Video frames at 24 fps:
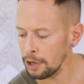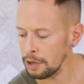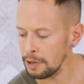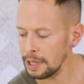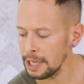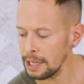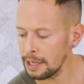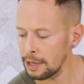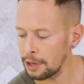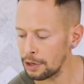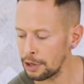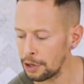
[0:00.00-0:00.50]
all you
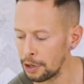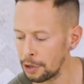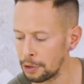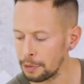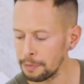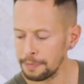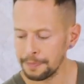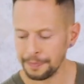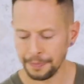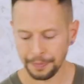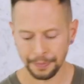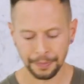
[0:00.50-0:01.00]
need to
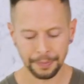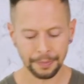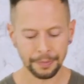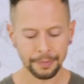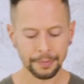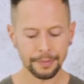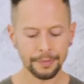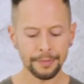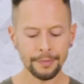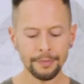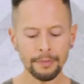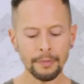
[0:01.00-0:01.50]
do
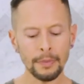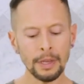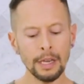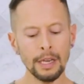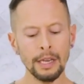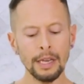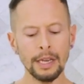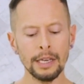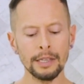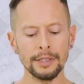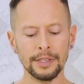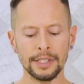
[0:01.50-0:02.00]

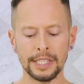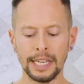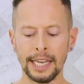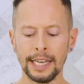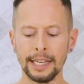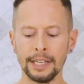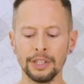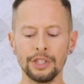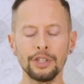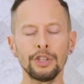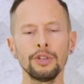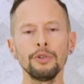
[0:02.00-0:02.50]
is
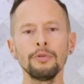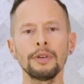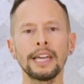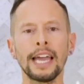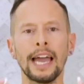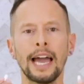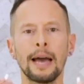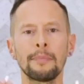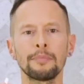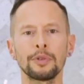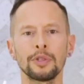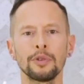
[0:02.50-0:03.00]
take two
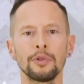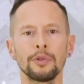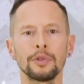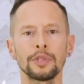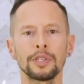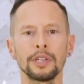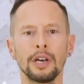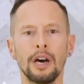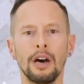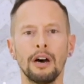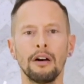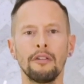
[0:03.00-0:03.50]

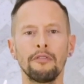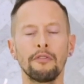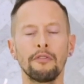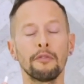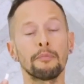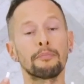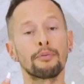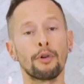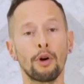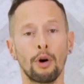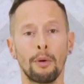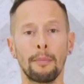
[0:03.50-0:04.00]
capsules
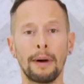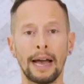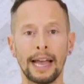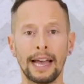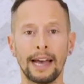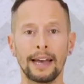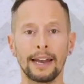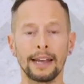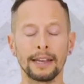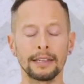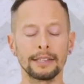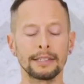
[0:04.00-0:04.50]
of
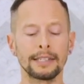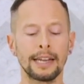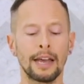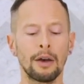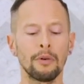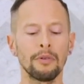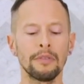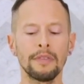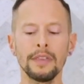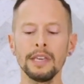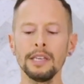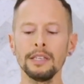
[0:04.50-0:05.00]
probiotics.
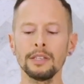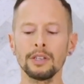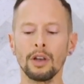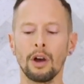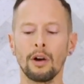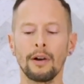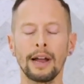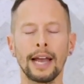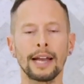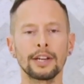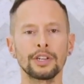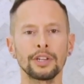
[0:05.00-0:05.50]
Now, these
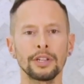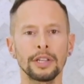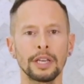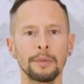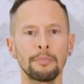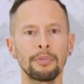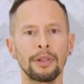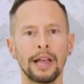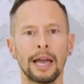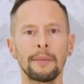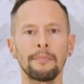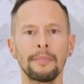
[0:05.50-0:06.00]
are
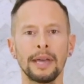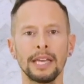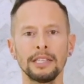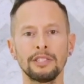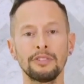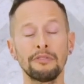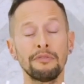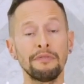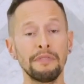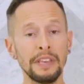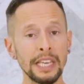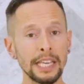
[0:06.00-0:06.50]
actually
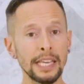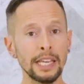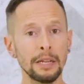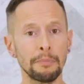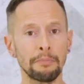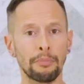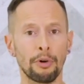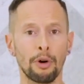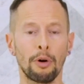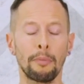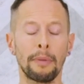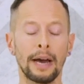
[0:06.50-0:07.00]
plant-based
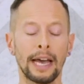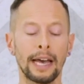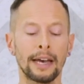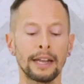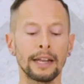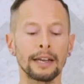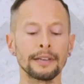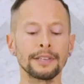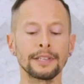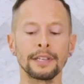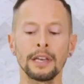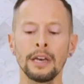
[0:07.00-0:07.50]
vegan
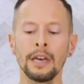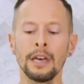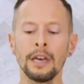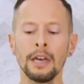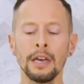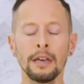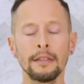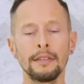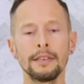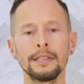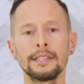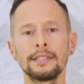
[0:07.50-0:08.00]
probiotics.
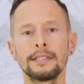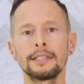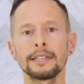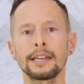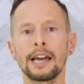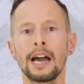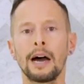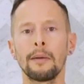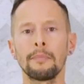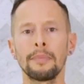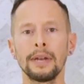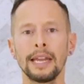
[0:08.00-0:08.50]
This is
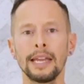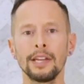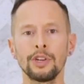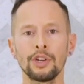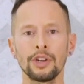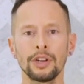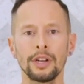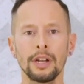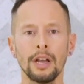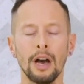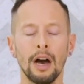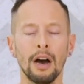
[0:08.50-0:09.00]
a
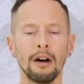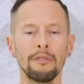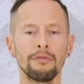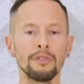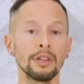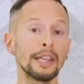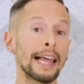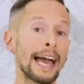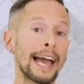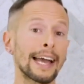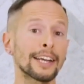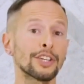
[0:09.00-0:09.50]
combination of
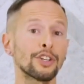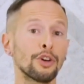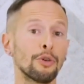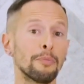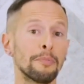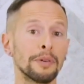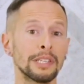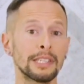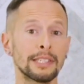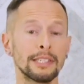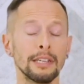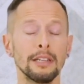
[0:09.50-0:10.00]

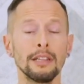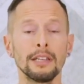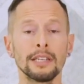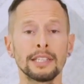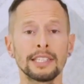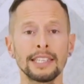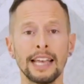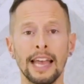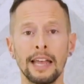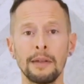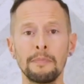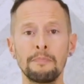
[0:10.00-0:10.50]

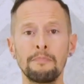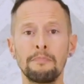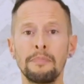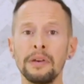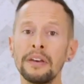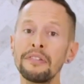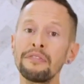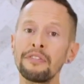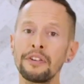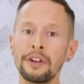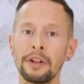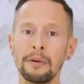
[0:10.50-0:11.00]
lactobacillus and
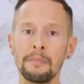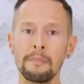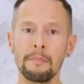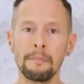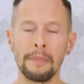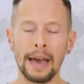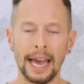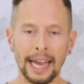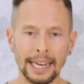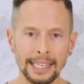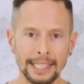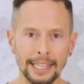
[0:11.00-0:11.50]

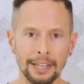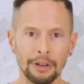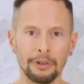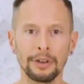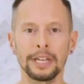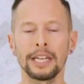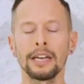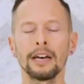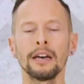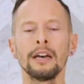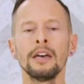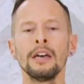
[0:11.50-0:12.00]

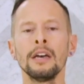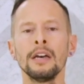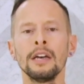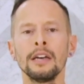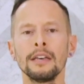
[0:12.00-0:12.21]
bifidobacteria.